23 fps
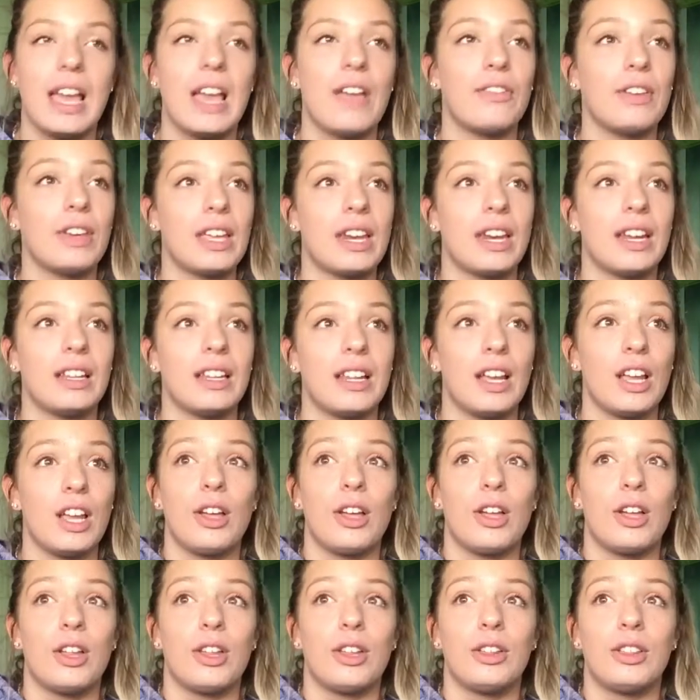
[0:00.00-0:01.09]
If you get it
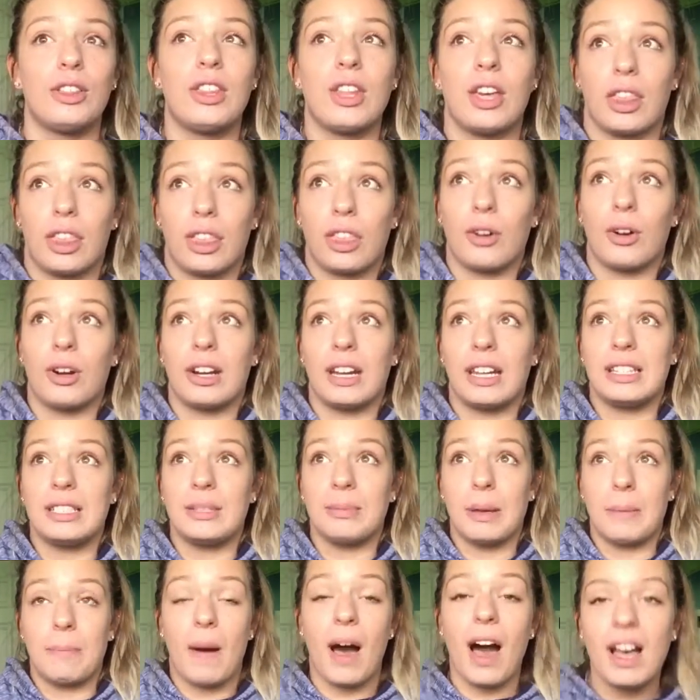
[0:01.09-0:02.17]
the authority to
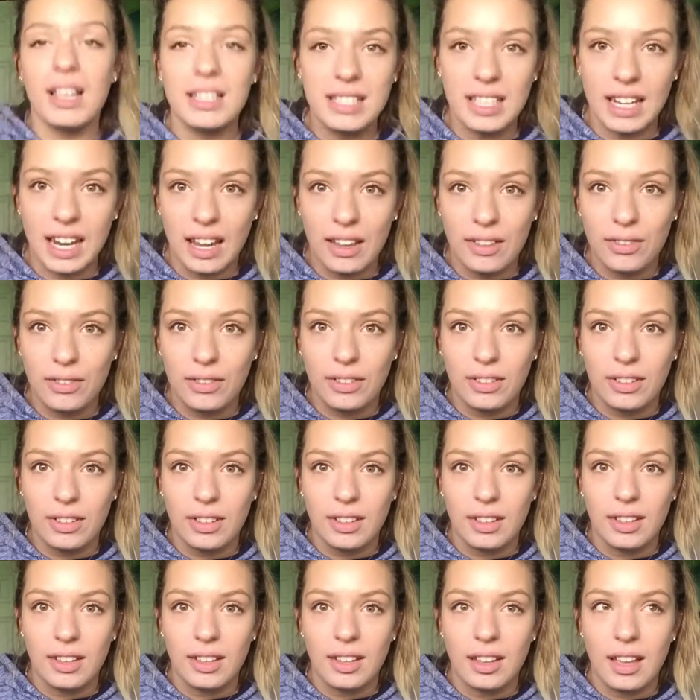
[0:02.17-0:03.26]
be positive,
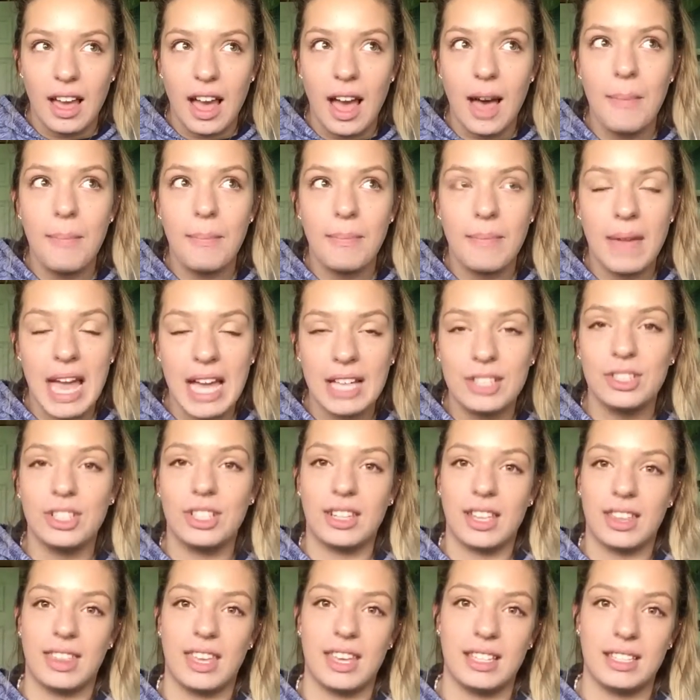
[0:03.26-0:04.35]
imagine
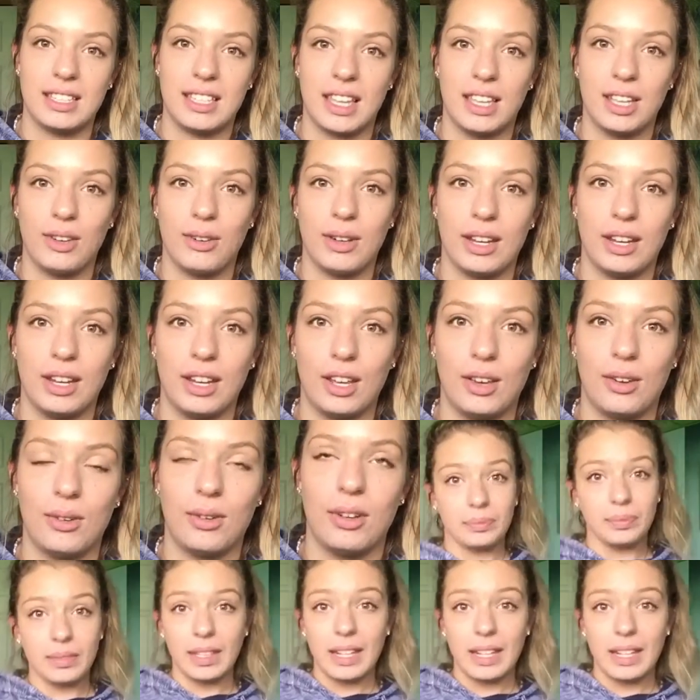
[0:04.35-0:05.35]
the things that you can do.